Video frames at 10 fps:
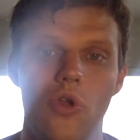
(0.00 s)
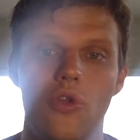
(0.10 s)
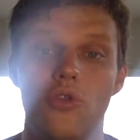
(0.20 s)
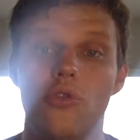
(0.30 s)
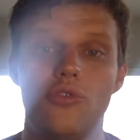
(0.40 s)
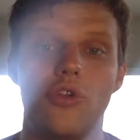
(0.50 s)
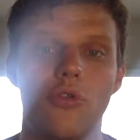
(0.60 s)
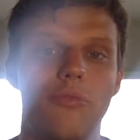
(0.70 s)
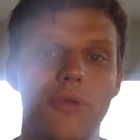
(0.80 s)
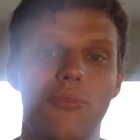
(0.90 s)
You
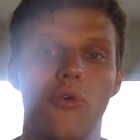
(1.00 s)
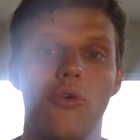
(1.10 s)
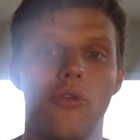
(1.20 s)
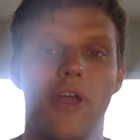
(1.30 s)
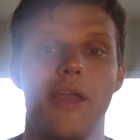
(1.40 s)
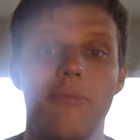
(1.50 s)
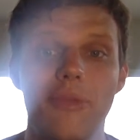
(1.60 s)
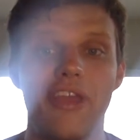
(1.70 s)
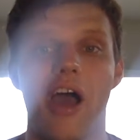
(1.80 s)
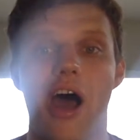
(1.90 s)
turn people like
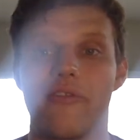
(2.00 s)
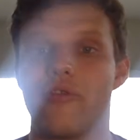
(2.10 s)
me off